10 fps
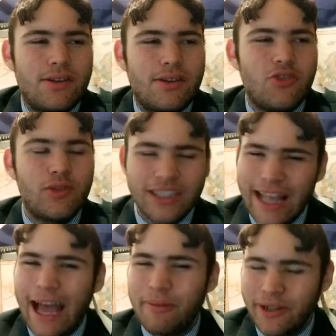you
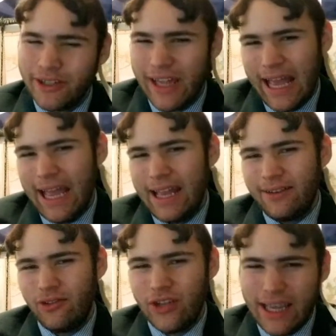establish
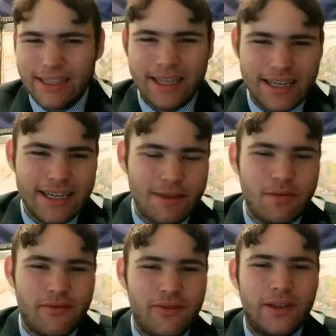that she has, like,
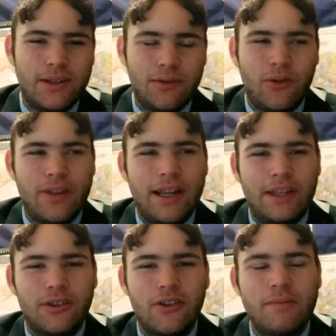deeper feelings for you, that
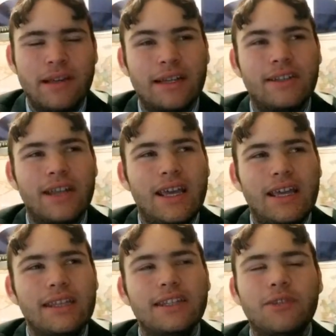that's good, because
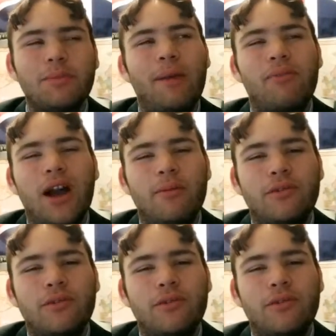this is my problem with